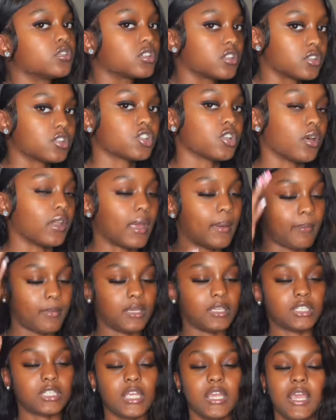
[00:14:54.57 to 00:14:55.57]
show that
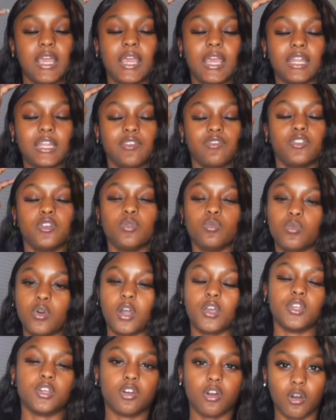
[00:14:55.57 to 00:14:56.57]
much. And if you
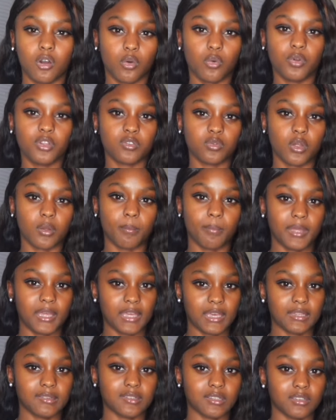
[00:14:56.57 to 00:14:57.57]
want, you could always wear
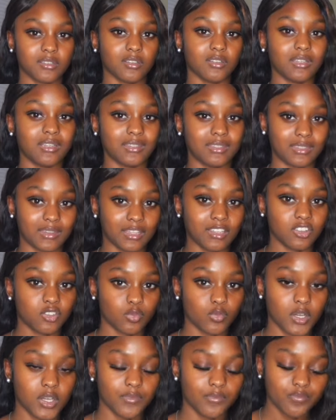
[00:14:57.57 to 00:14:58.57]
pants underneath this
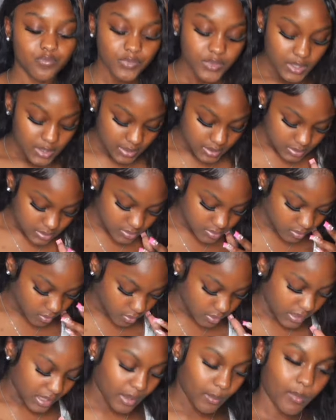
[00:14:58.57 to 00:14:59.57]
one. So,
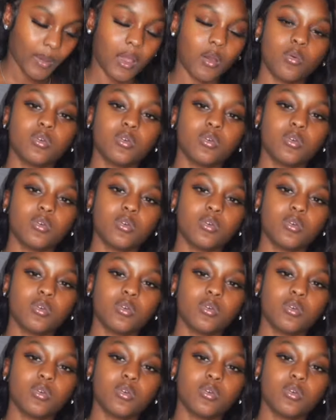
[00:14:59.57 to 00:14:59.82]
yeah, but I